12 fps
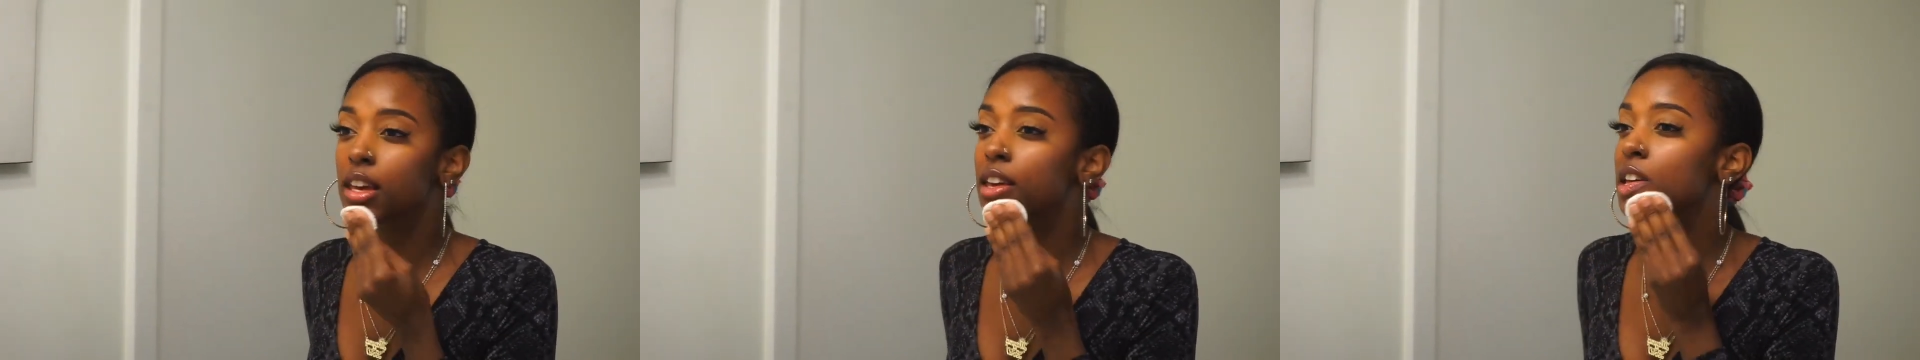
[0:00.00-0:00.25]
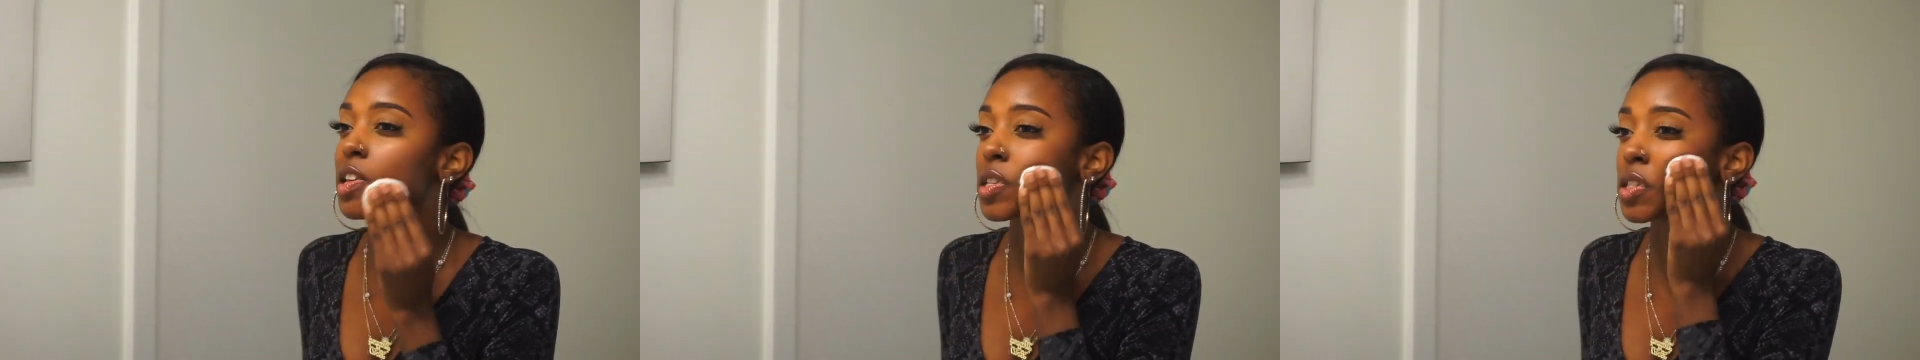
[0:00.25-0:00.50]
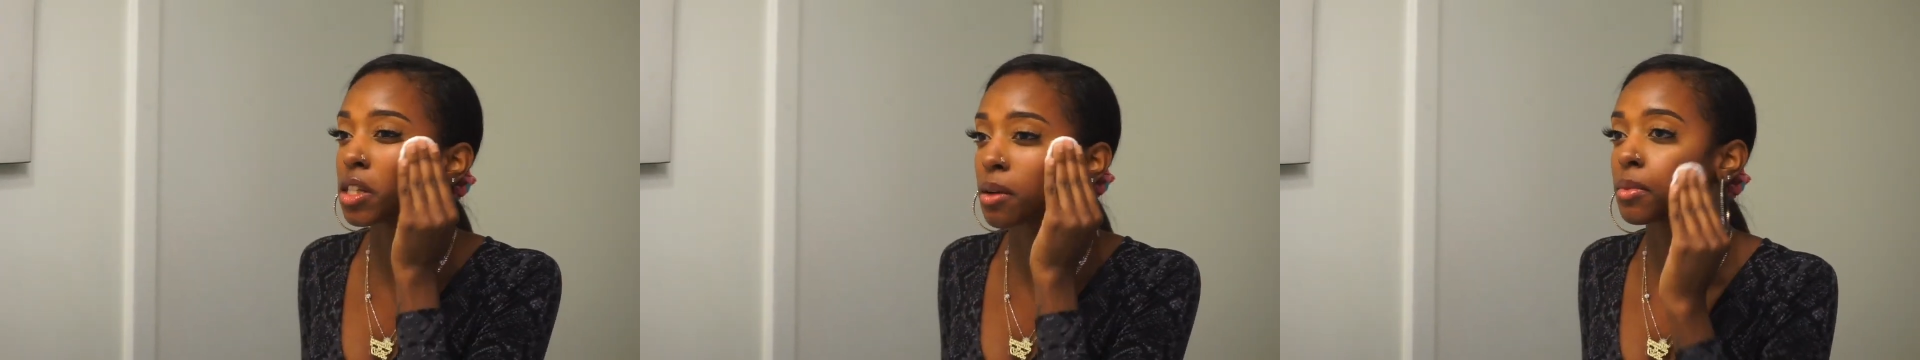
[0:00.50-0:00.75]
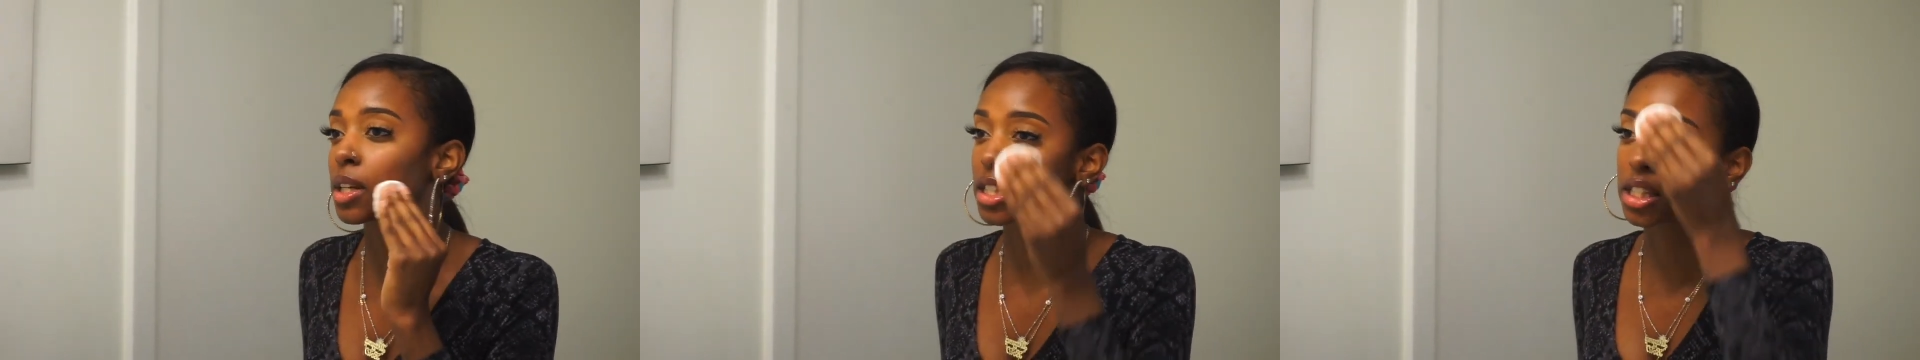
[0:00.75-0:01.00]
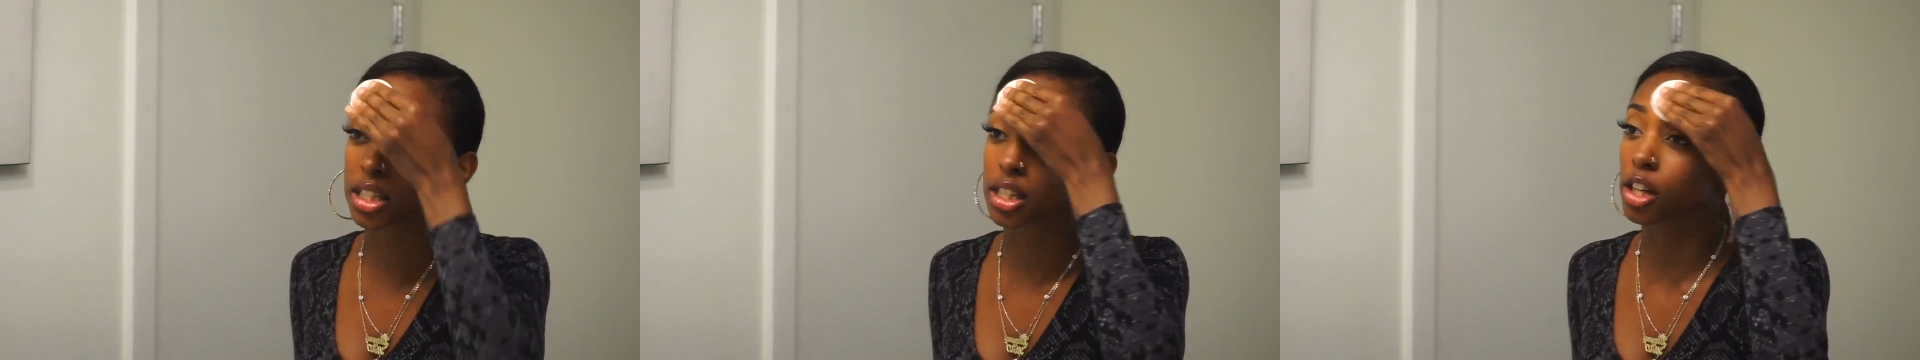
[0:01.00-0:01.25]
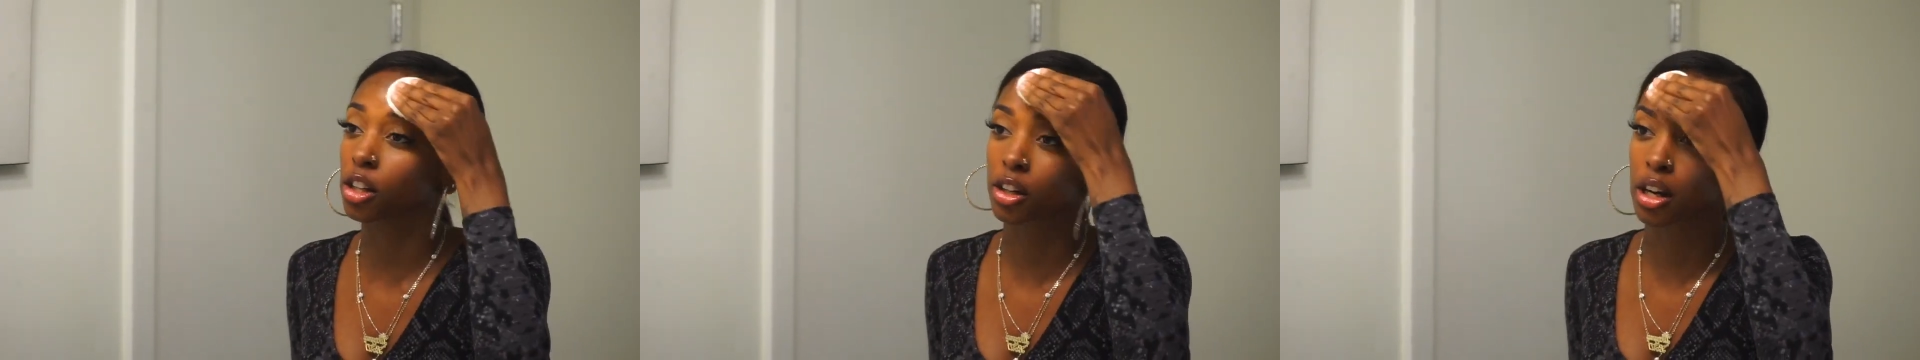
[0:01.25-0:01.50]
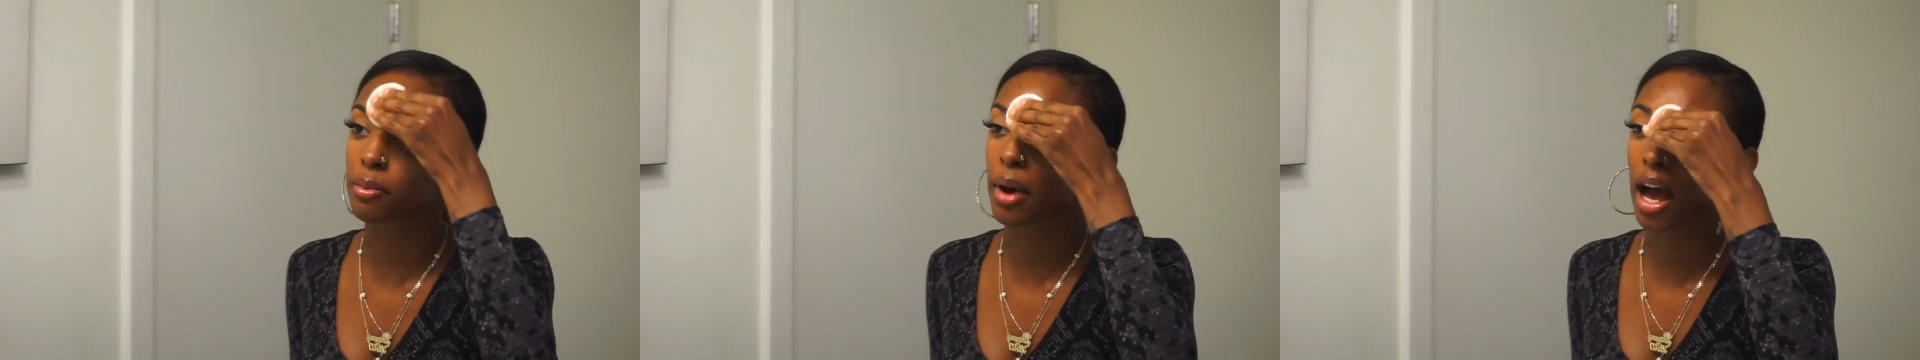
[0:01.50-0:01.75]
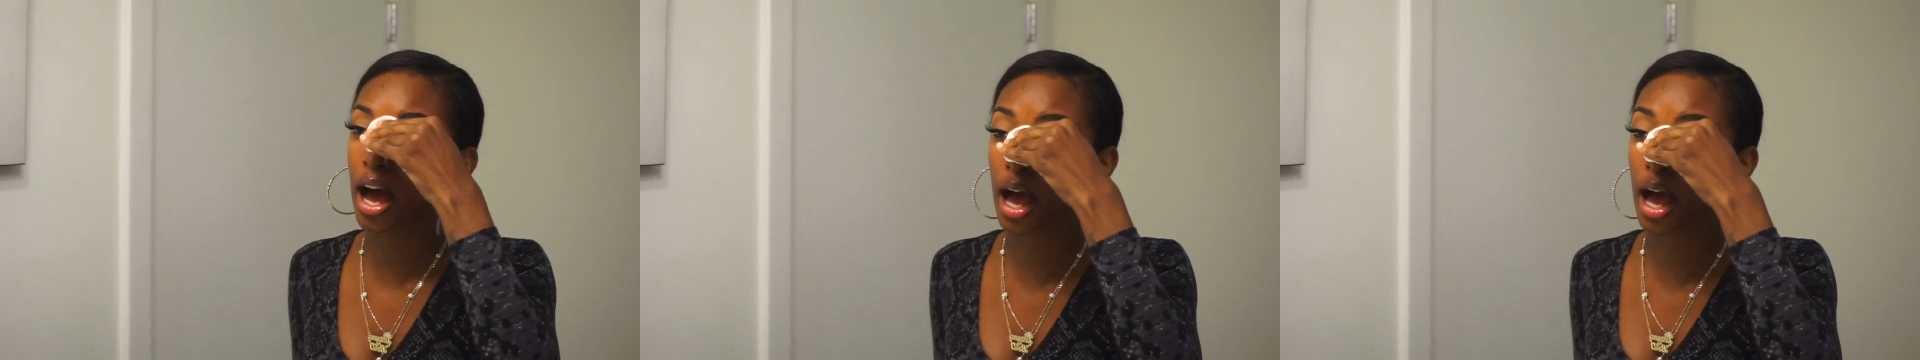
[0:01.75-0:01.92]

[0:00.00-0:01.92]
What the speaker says: and some concealer in my